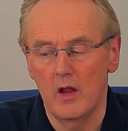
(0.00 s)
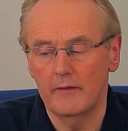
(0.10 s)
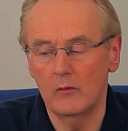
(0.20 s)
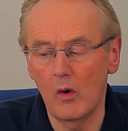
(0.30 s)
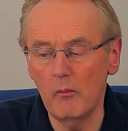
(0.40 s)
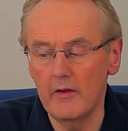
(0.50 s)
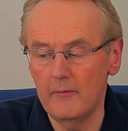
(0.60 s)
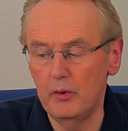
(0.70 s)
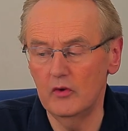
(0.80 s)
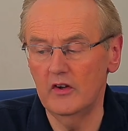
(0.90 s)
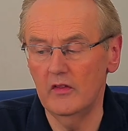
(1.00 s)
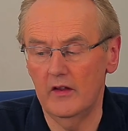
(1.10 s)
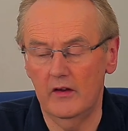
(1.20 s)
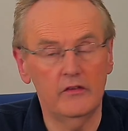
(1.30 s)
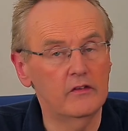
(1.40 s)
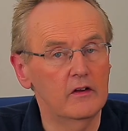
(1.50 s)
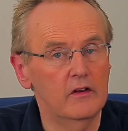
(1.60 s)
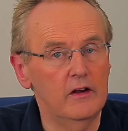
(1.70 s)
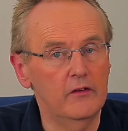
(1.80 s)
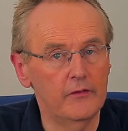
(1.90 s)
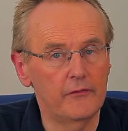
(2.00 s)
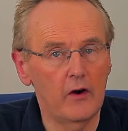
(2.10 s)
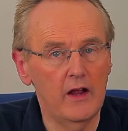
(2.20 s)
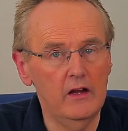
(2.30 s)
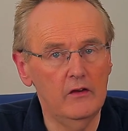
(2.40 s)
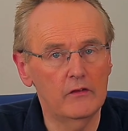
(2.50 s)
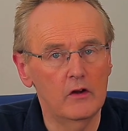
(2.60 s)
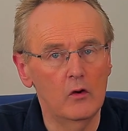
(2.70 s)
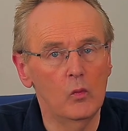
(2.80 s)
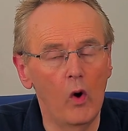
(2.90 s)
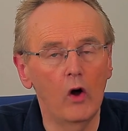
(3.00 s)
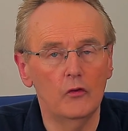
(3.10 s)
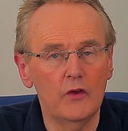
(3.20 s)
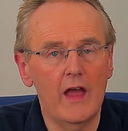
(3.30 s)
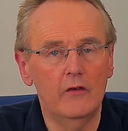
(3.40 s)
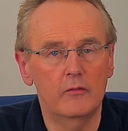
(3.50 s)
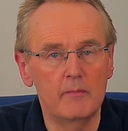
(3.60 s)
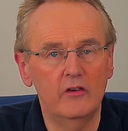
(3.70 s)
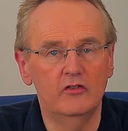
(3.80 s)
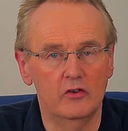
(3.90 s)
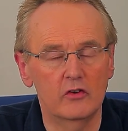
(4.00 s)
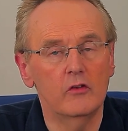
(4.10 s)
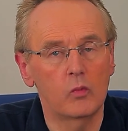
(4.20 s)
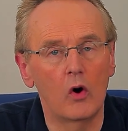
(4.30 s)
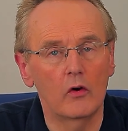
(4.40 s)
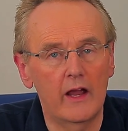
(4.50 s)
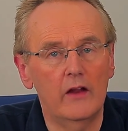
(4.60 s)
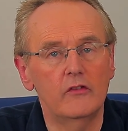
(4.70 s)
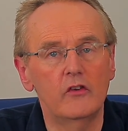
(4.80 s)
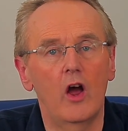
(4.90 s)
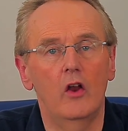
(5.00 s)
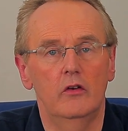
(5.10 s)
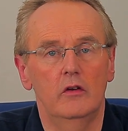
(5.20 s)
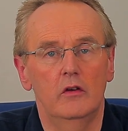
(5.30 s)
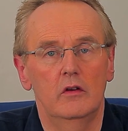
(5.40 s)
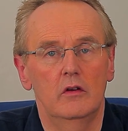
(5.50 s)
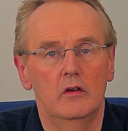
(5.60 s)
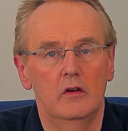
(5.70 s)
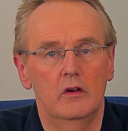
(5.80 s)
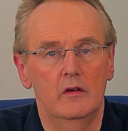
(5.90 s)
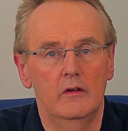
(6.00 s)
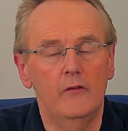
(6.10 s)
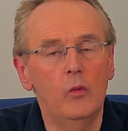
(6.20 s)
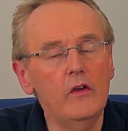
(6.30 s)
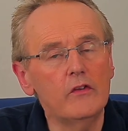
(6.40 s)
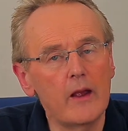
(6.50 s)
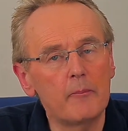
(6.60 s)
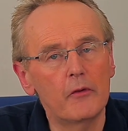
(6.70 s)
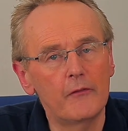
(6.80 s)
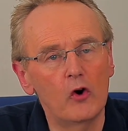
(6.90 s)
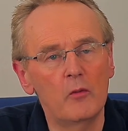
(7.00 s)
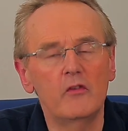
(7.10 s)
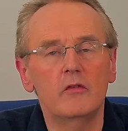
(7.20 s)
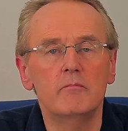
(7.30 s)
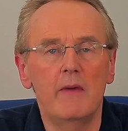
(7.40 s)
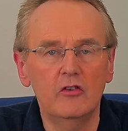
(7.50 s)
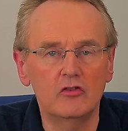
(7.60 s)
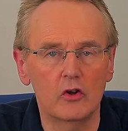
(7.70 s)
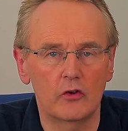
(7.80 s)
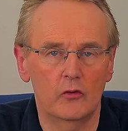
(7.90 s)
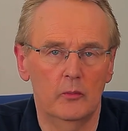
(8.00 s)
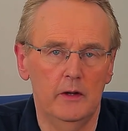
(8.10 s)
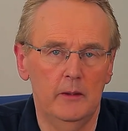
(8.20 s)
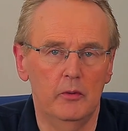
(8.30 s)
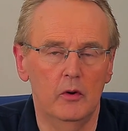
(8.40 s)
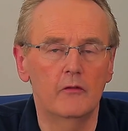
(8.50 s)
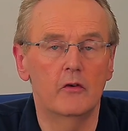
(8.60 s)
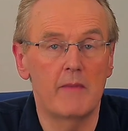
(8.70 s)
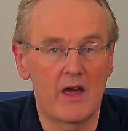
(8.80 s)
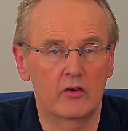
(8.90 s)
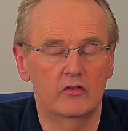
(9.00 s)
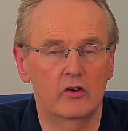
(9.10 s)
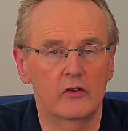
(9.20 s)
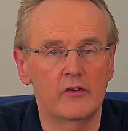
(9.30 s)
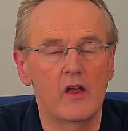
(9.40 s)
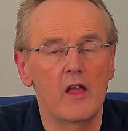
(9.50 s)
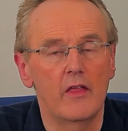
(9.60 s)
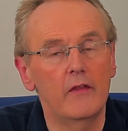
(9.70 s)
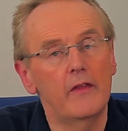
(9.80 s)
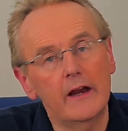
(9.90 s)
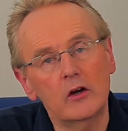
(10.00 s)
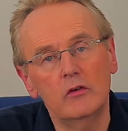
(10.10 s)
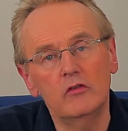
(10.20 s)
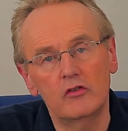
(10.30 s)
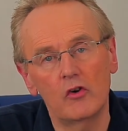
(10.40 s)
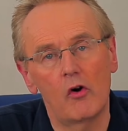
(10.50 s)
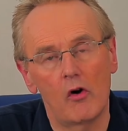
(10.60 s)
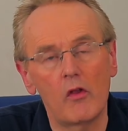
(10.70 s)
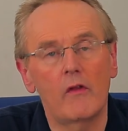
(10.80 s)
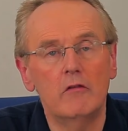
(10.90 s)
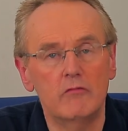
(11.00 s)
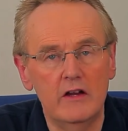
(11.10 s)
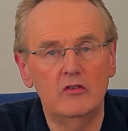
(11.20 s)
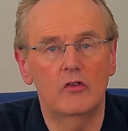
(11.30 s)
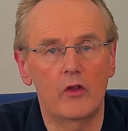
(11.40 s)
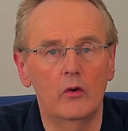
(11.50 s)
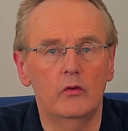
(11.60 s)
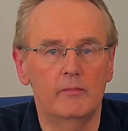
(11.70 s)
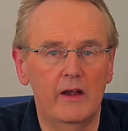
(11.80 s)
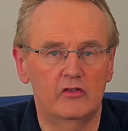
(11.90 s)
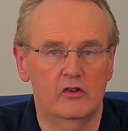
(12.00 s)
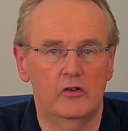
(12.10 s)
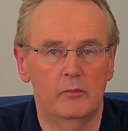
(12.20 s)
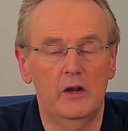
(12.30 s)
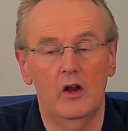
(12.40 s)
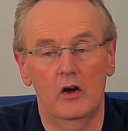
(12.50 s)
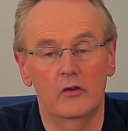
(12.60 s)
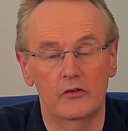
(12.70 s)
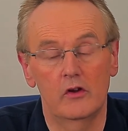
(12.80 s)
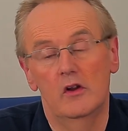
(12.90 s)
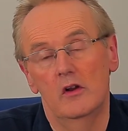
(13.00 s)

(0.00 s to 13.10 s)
Now, one way of putting this is the phrase, what gets measured is what gets done. If we set performance measures for people, for managers, then they're going to ensure that they reach those measures because